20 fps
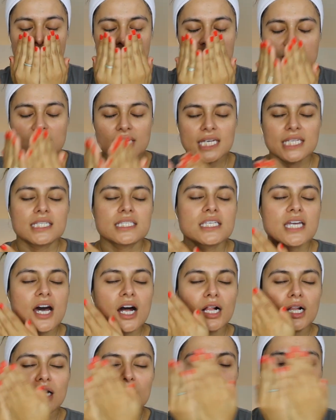and to kind of
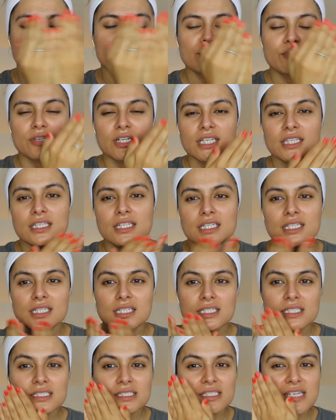tell my brain that
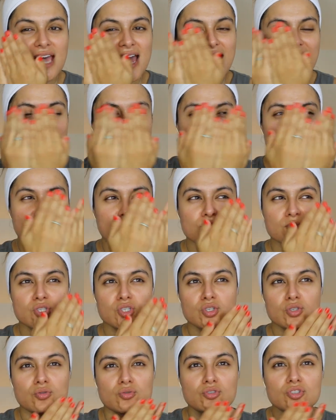it is time
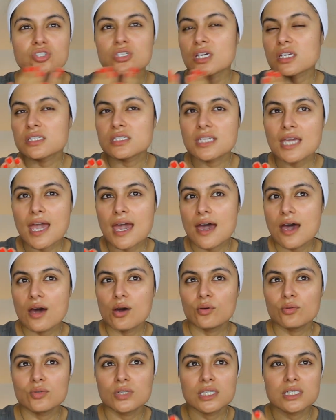to shut
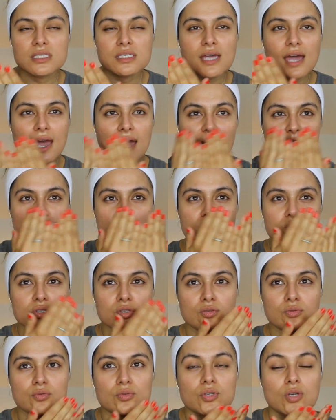down, time
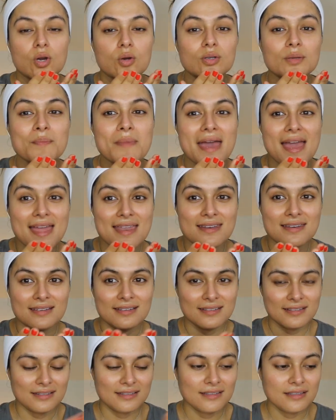to go to bed.
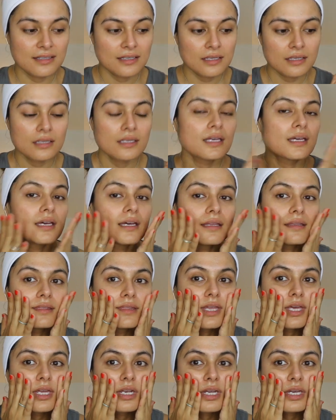
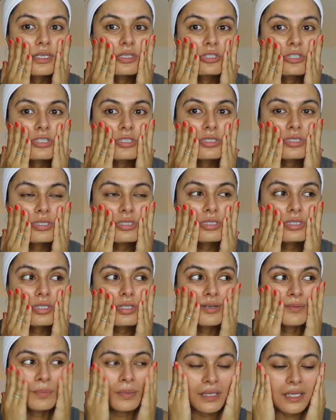And then I just
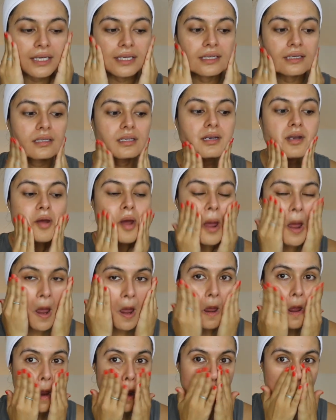apply it
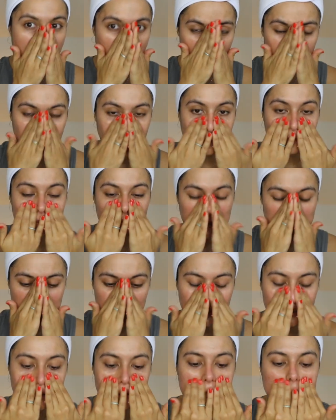
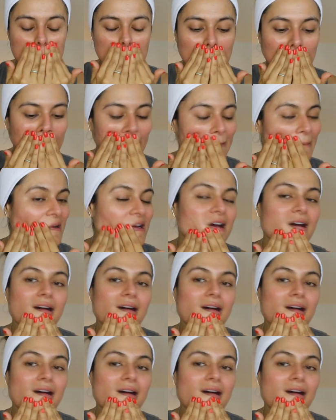over the skin.